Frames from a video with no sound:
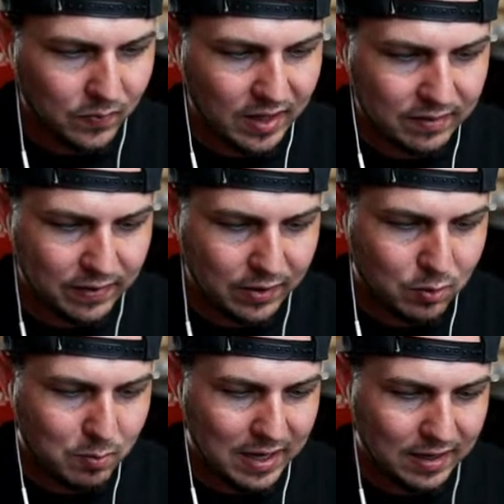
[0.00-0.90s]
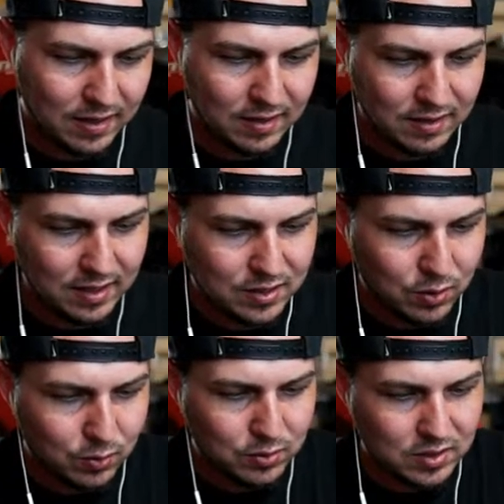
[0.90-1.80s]
If I don't make this
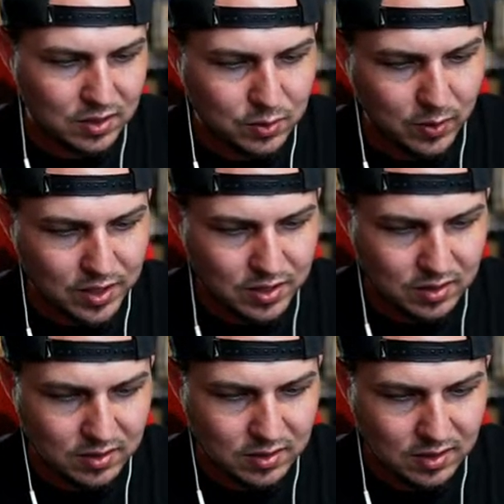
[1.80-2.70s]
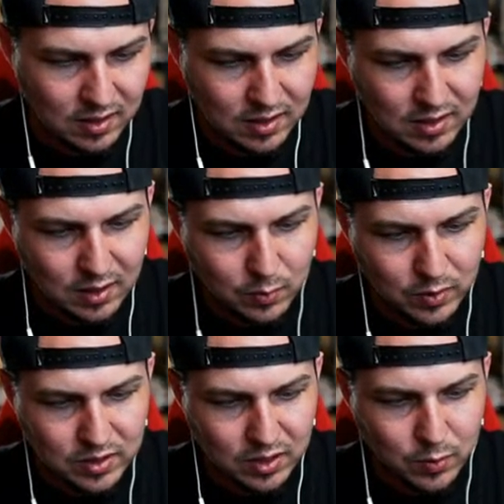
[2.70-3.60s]
whole situation
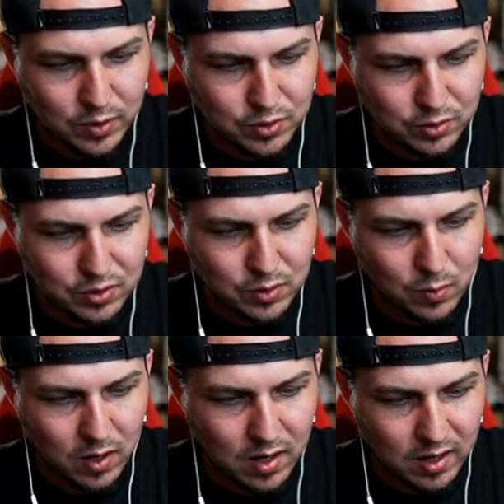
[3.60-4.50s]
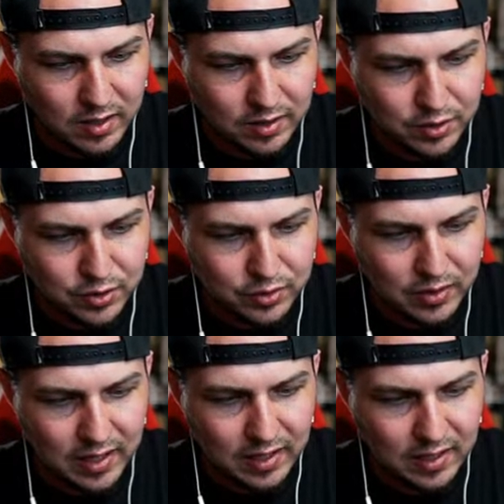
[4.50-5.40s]
with Sequential Squad and the
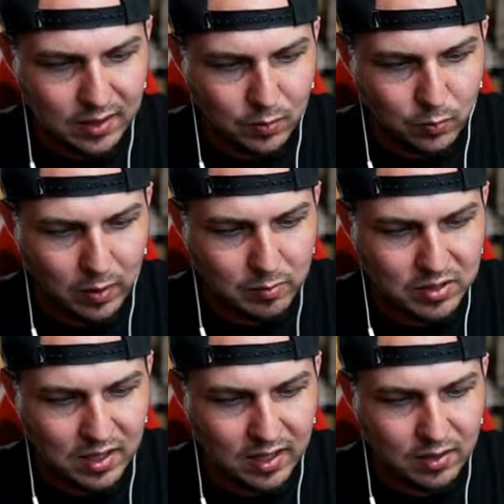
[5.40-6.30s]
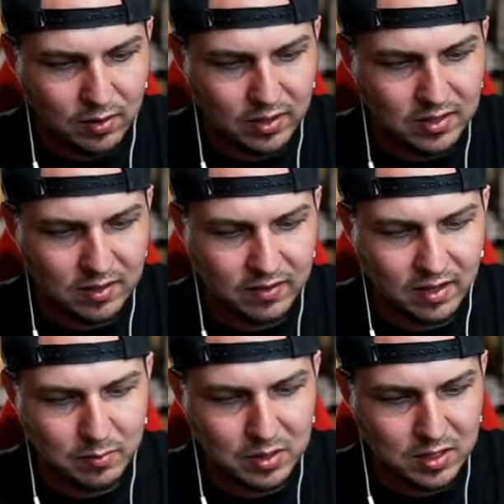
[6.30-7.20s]
training and the website and all the stuff that
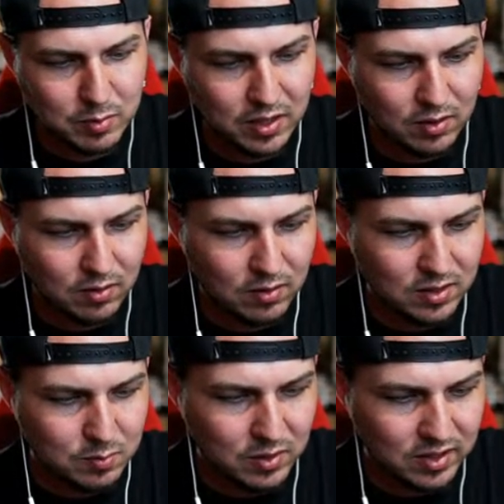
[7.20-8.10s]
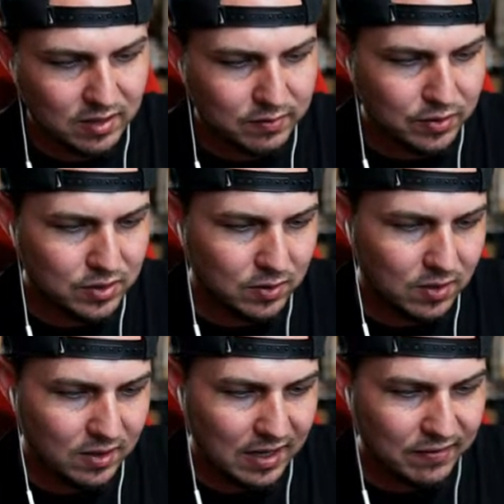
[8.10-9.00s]
I've been spending all this money on for so
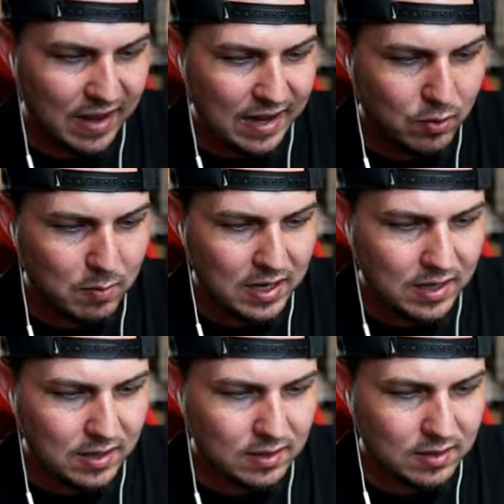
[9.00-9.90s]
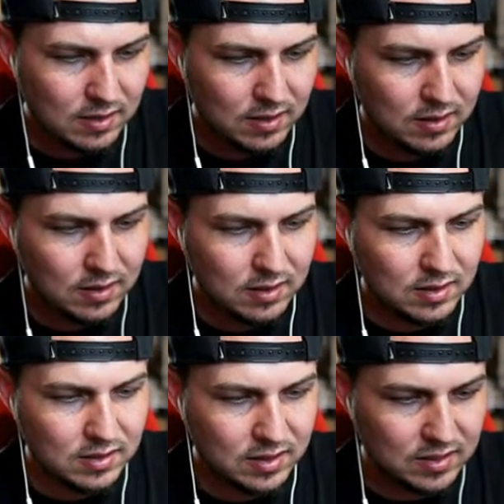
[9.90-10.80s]
long, if I don't make it
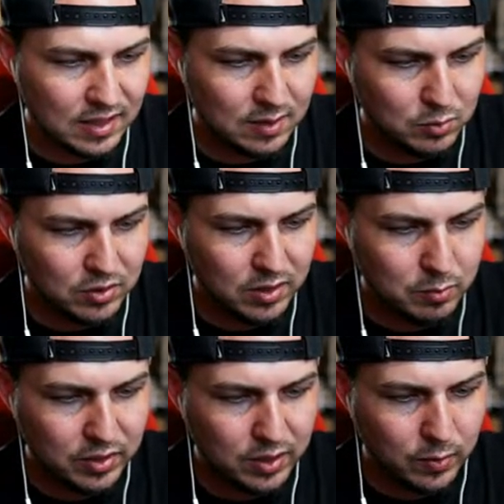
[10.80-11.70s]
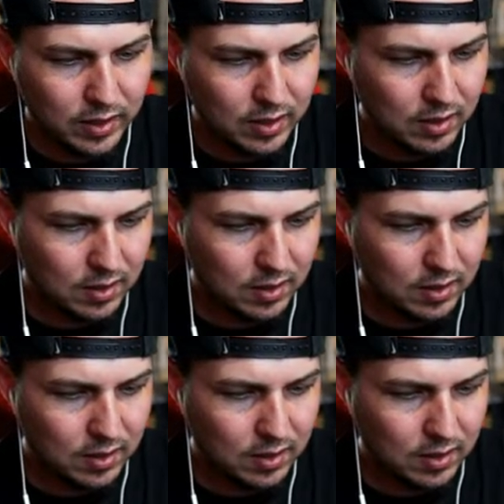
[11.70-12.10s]
sustainable here pretty quick,